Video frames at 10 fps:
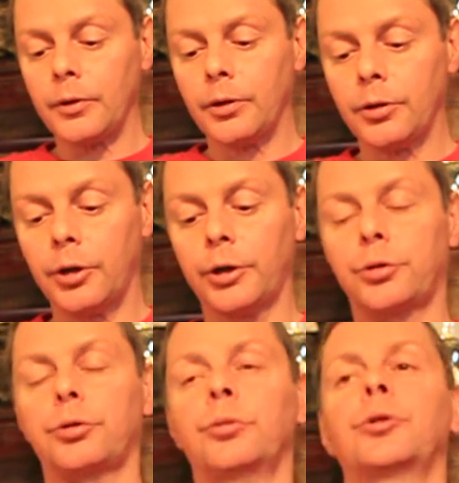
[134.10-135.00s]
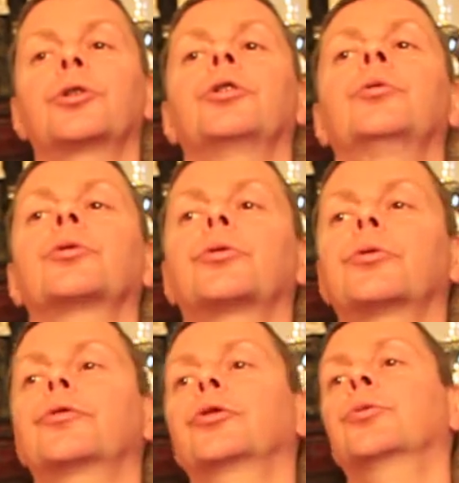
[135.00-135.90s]
Alright, so let me get on with the
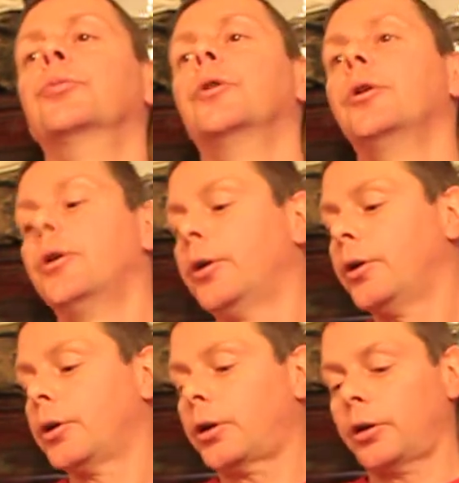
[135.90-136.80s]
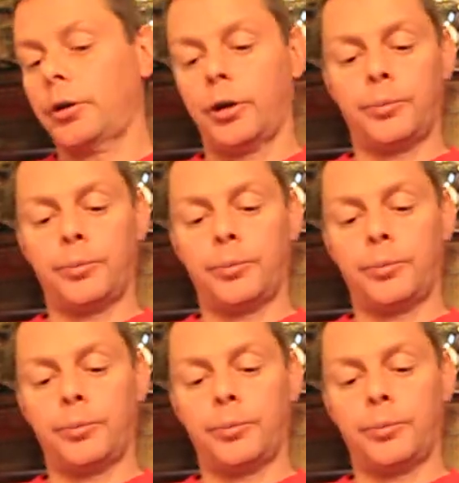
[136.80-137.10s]
review. I